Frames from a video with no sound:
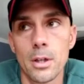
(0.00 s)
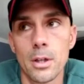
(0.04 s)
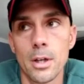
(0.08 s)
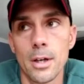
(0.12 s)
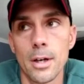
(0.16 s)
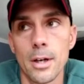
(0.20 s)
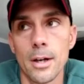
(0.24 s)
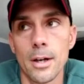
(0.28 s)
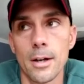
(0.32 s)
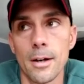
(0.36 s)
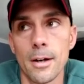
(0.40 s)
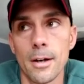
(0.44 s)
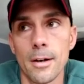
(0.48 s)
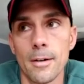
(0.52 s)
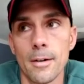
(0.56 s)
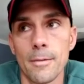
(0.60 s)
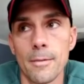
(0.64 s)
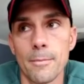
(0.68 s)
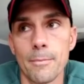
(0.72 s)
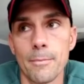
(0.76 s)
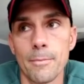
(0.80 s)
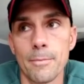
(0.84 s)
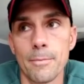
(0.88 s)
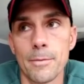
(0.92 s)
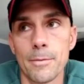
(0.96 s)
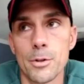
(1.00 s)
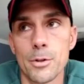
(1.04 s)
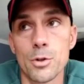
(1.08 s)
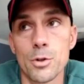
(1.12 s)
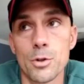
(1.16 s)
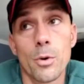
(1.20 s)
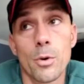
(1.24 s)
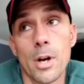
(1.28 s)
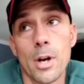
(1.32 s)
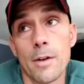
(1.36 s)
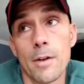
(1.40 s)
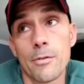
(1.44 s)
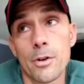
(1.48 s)
do
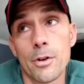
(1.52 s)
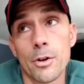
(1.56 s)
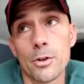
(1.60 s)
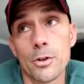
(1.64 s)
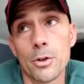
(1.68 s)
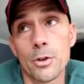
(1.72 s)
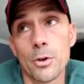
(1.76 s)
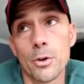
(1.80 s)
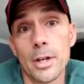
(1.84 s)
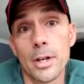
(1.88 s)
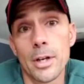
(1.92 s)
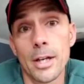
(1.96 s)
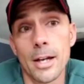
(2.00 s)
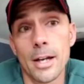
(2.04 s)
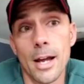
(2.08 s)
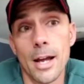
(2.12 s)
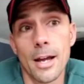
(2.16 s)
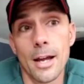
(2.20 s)
whatever you're doing,